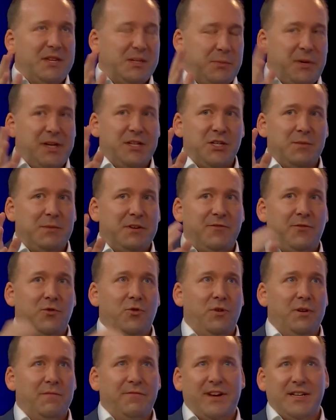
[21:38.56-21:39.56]
picture
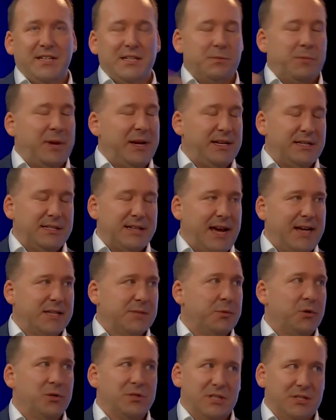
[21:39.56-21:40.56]
before. In fact, it's been in
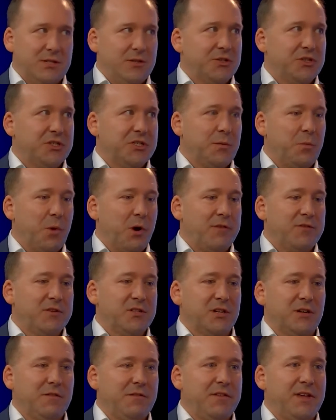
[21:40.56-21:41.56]
textbooks. It's not just a
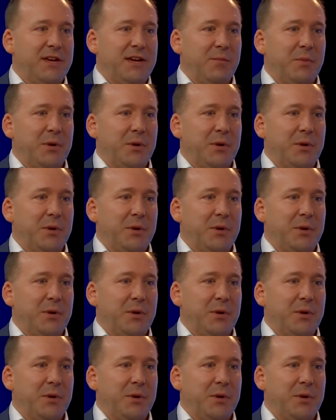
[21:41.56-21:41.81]
Microsoft thing.